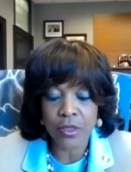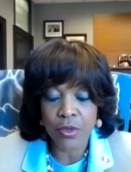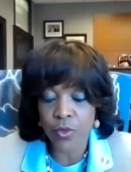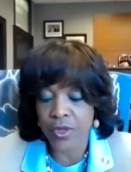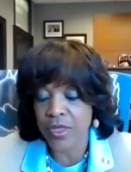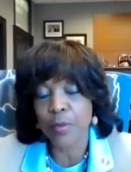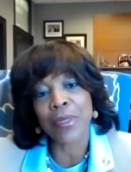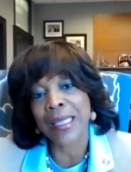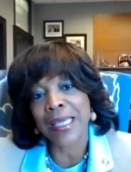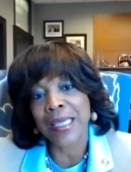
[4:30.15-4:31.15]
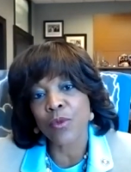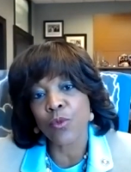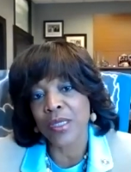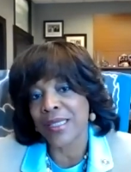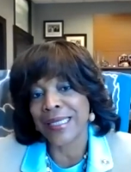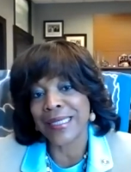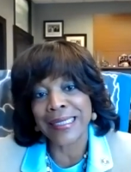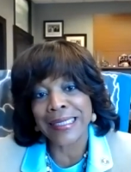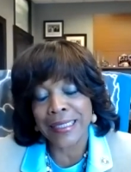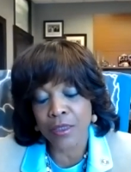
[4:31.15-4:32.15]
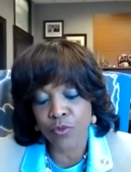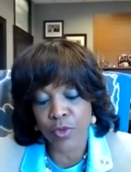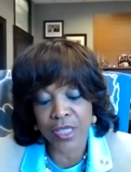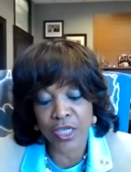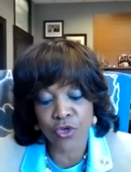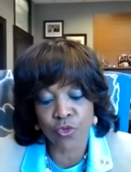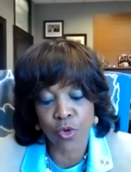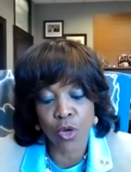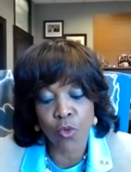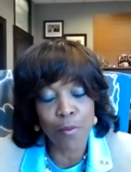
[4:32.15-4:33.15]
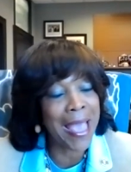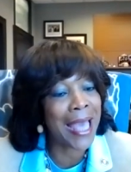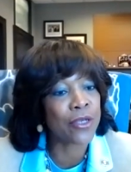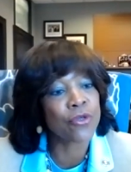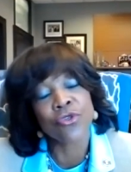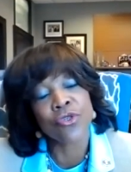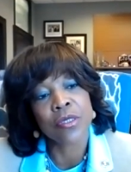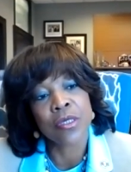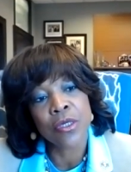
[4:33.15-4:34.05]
where they play, where they live, where they grow matters.